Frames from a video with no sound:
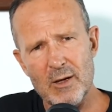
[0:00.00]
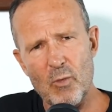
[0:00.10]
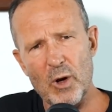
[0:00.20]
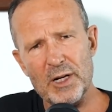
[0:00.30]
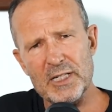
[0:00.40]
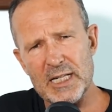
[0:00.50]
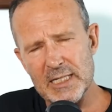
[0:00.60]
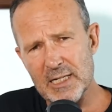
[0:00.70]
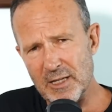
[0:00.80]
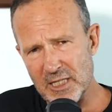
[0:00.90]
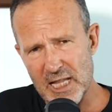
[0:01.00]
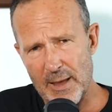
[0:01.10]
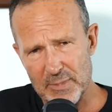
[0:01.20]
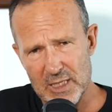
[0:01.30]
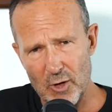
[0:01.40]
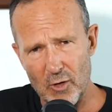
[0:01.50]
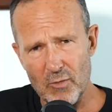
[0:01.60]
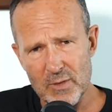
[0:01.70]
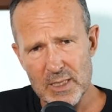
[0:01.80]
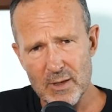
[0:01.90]
were to distance
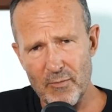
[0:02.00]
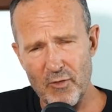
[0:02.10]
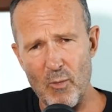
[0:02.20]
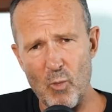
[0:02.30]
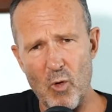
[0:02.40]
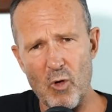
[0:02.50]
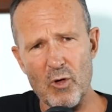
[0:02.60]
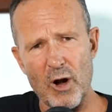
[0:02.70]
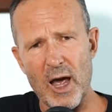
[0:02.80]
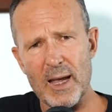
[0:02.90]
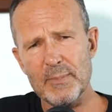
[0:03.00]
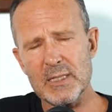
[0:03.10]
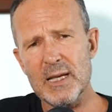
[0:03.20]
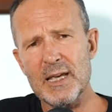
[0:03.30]
themselves from war crimes,